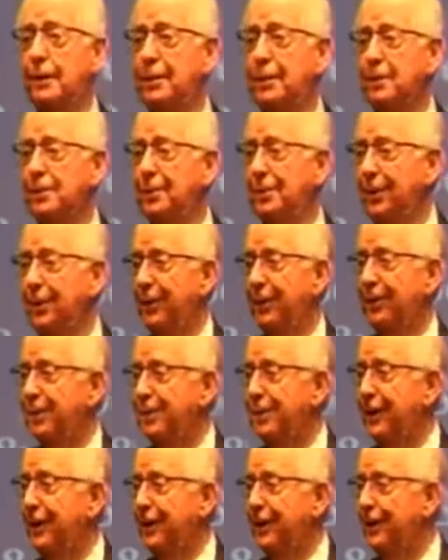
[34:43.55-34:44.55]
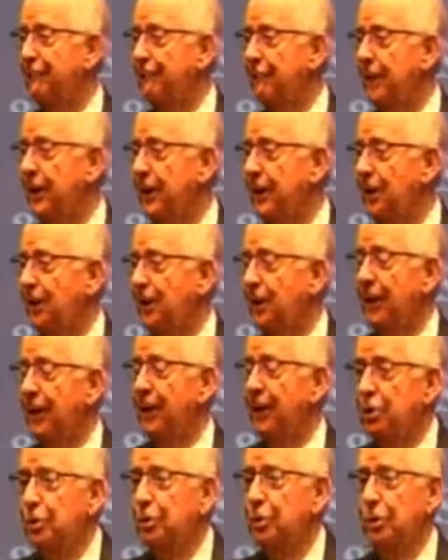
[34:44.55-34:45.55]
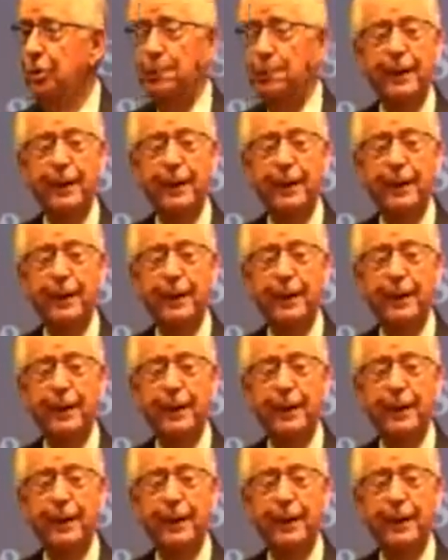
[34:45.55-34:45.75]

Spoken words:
So you'll understand why the Jewish